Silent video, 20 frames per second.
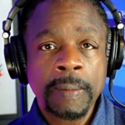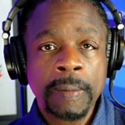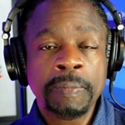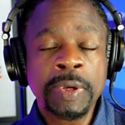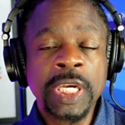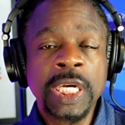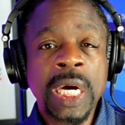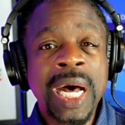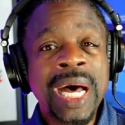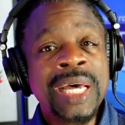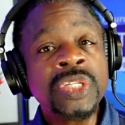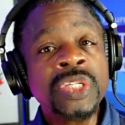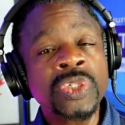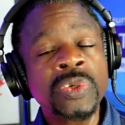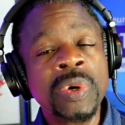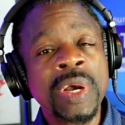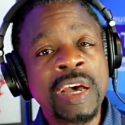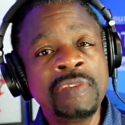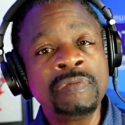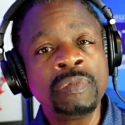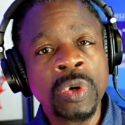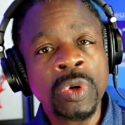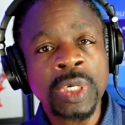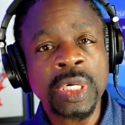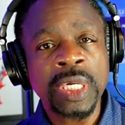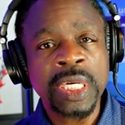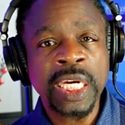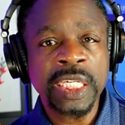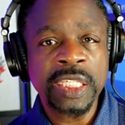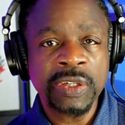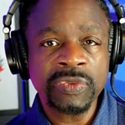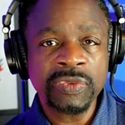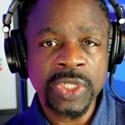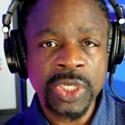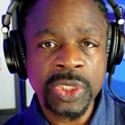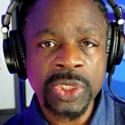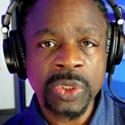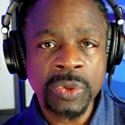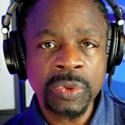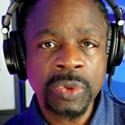because you have more connective
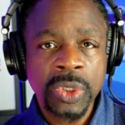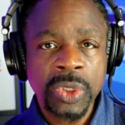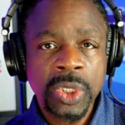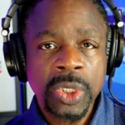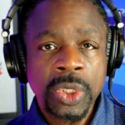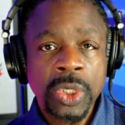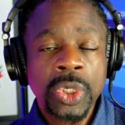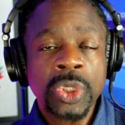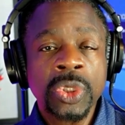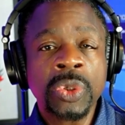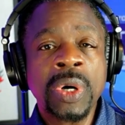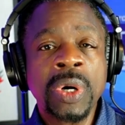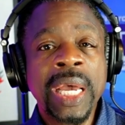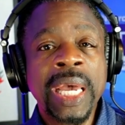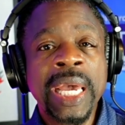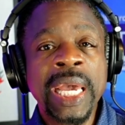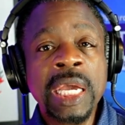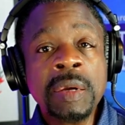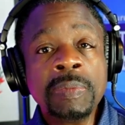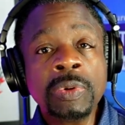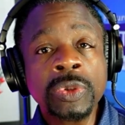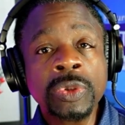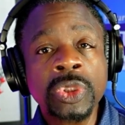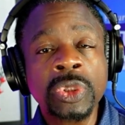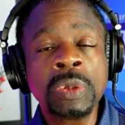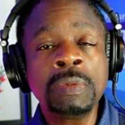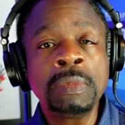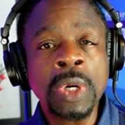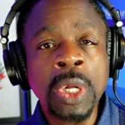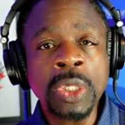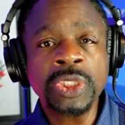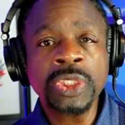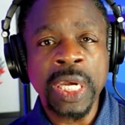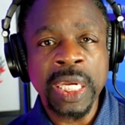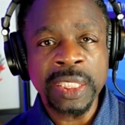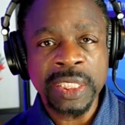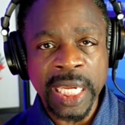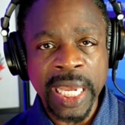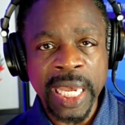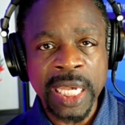tissue, you're able to
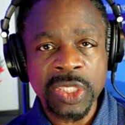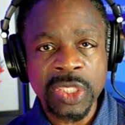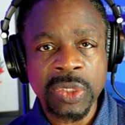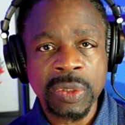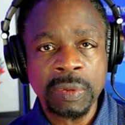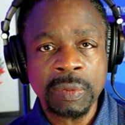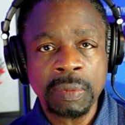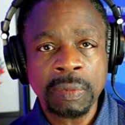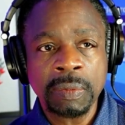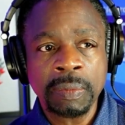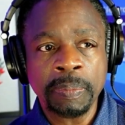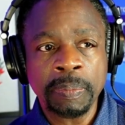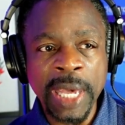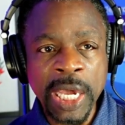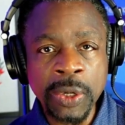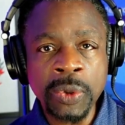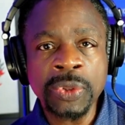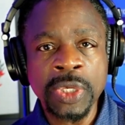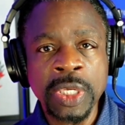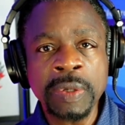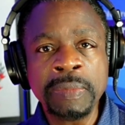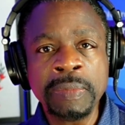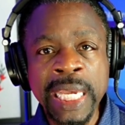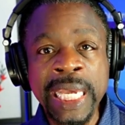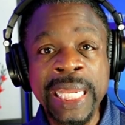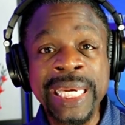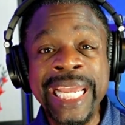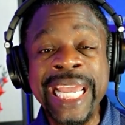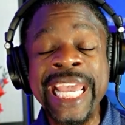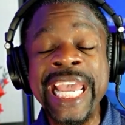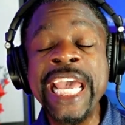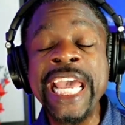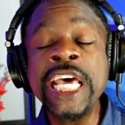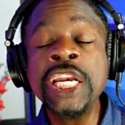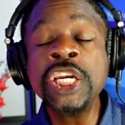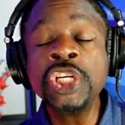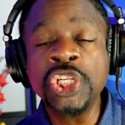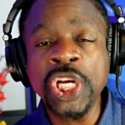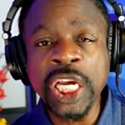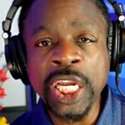multitask better than men
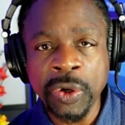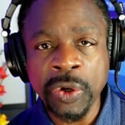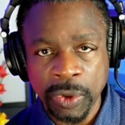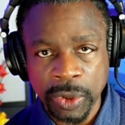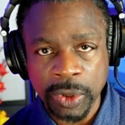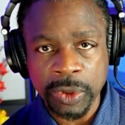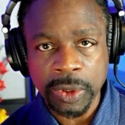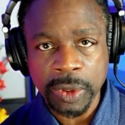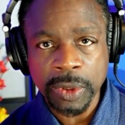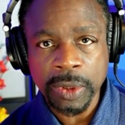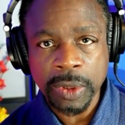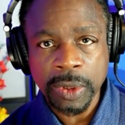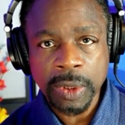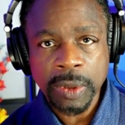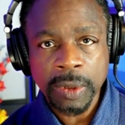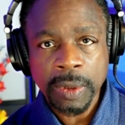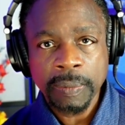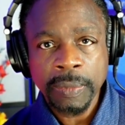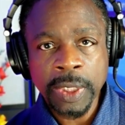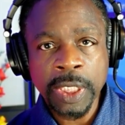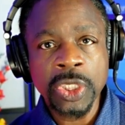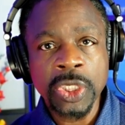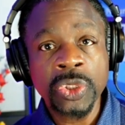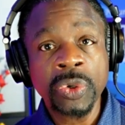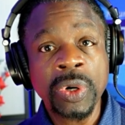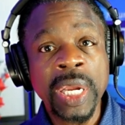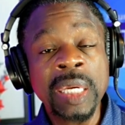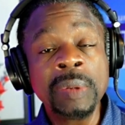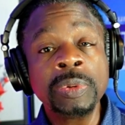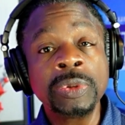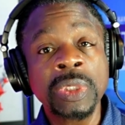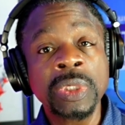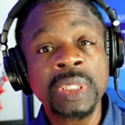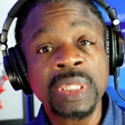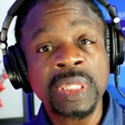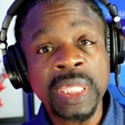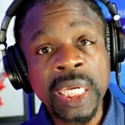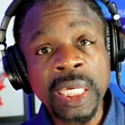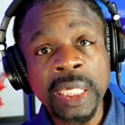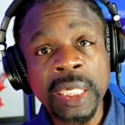in general, because you're able to
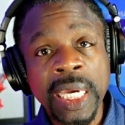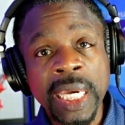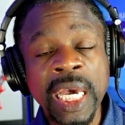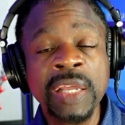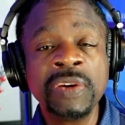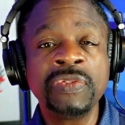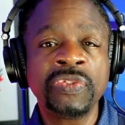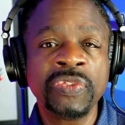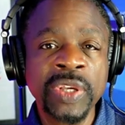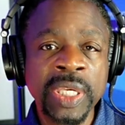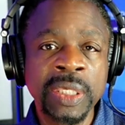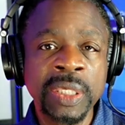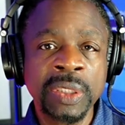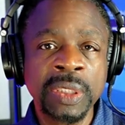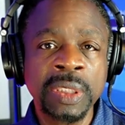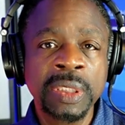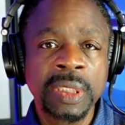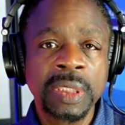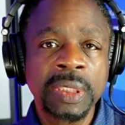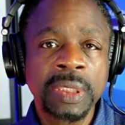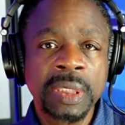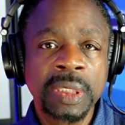think and feel